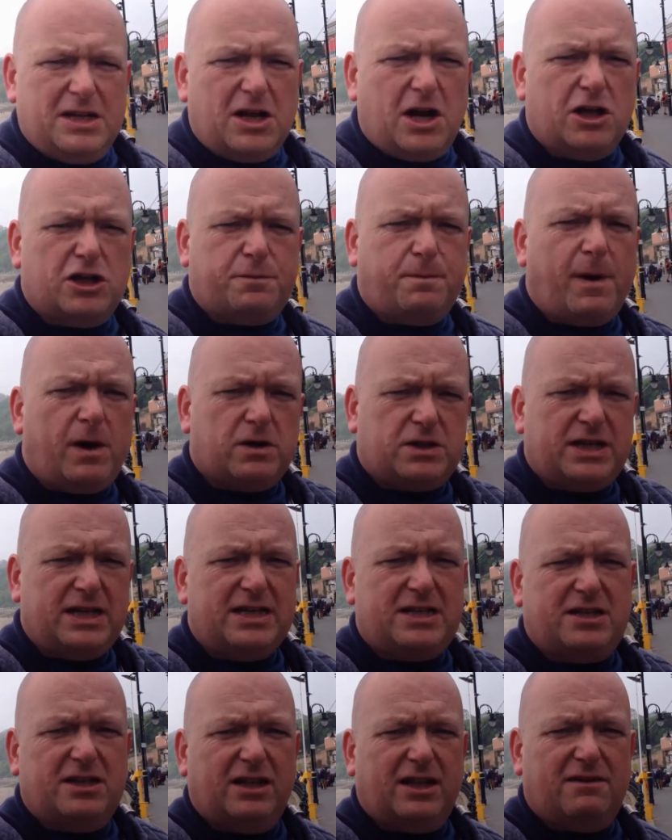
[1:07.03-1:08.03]
Now the spot's
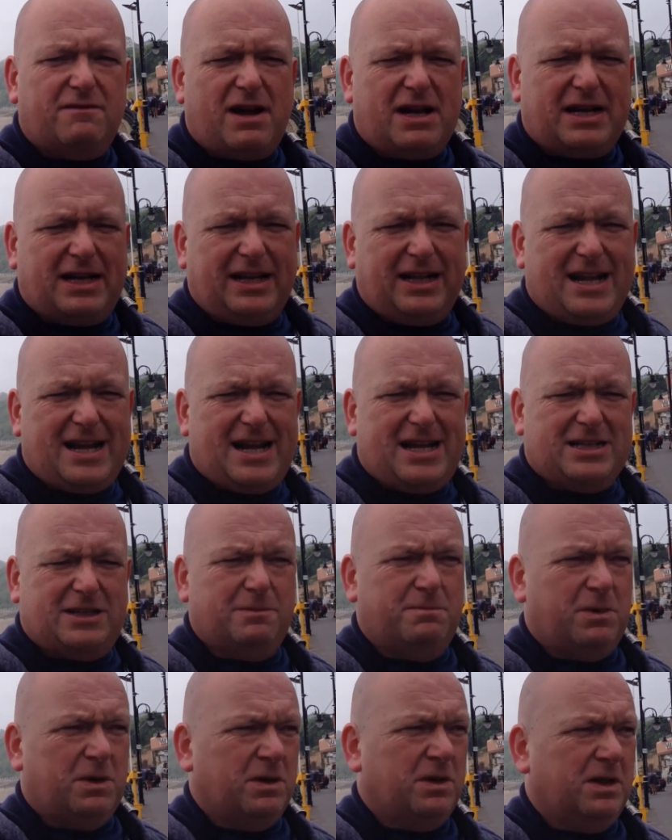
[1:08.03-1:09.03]
instantly
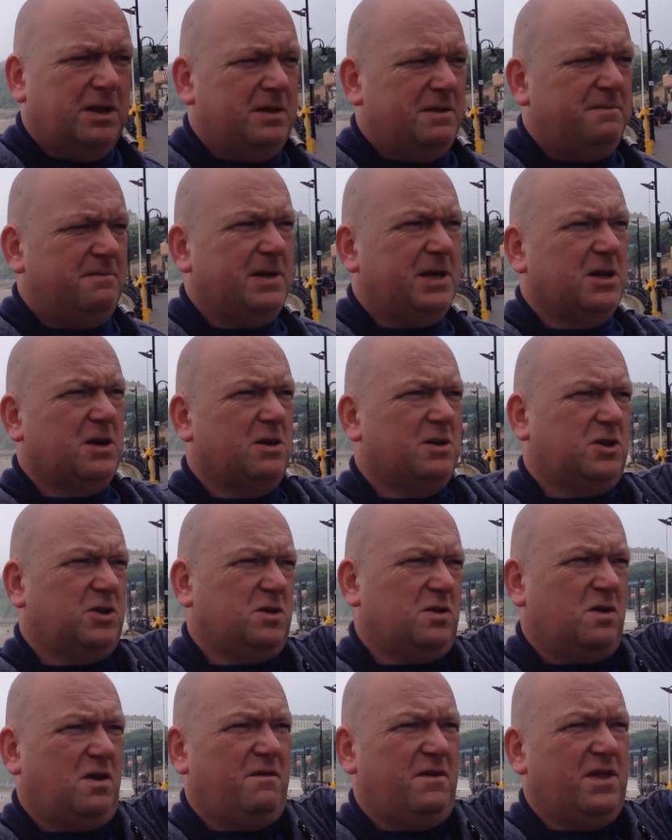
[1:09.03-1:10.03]
recognisable because
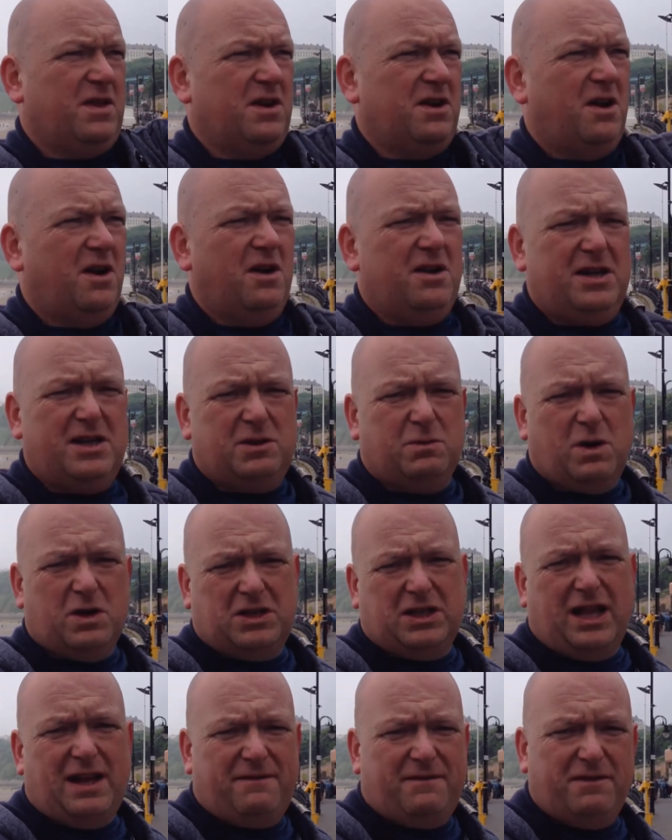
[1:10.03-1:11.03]
over there is what's
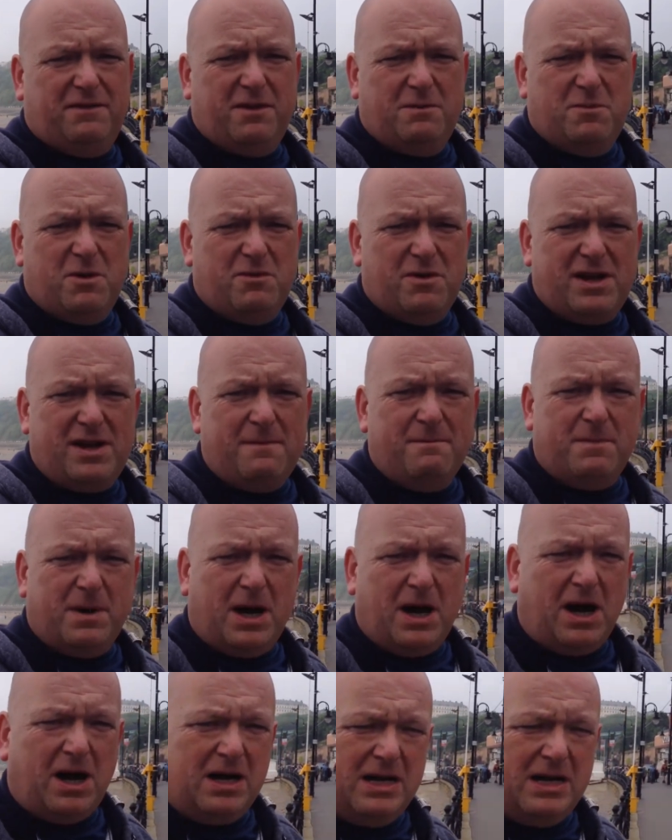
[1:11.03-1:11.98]
left of the marine bar.